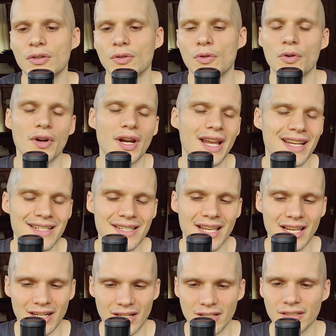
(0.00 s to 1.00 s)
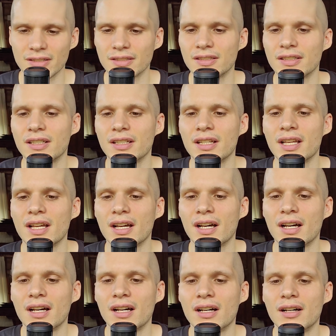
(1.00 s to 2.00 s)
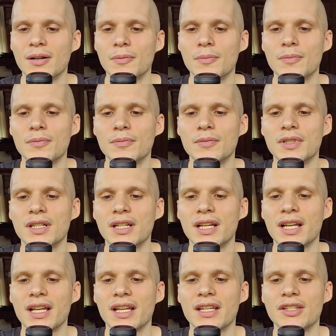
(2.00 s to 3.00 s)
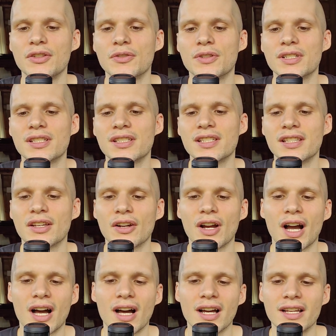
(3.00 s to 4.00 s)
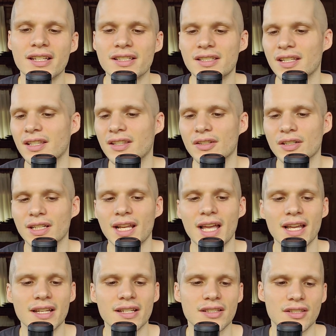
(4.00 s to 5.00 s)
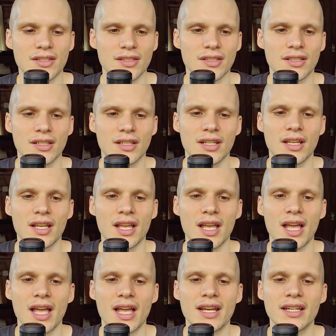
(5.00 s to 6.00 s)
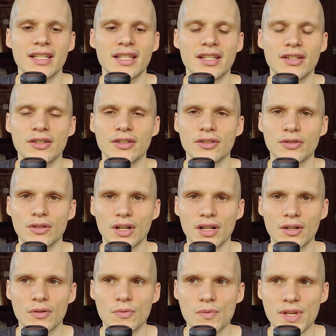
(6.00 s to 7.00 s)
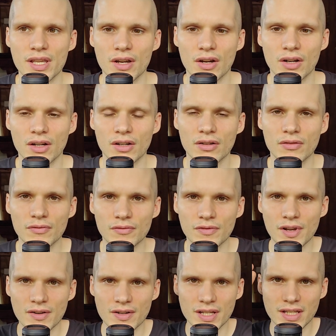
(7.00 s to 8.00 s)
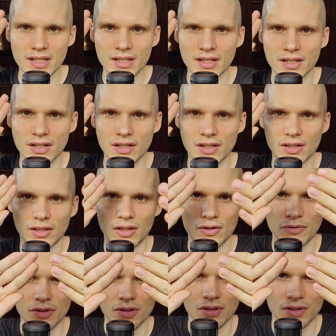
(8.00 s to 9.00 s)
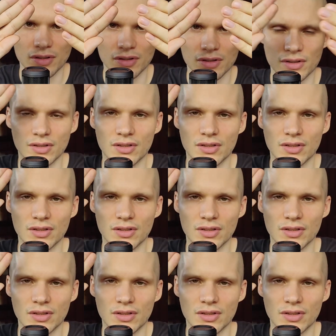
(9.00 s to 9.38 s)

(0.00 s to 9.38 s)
or antenna, and you can see their eyes and their legs. And here we are very close